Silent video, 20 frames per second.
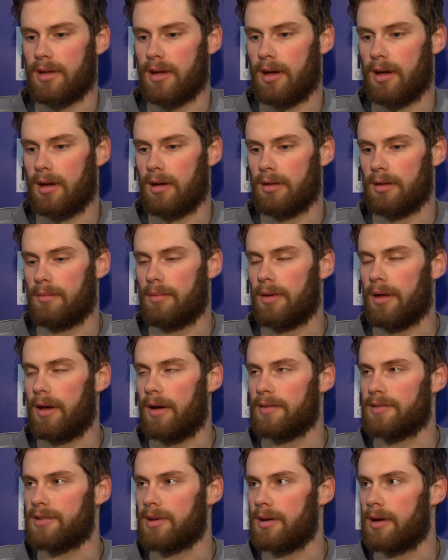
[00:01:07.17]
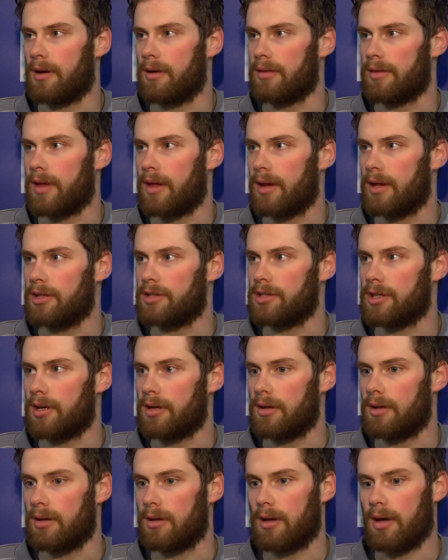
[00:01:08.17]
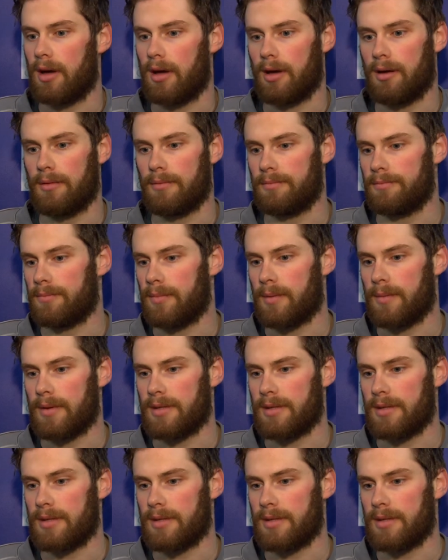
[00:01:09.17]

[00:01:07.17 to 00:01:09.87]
in the playoffs right now with the NHL.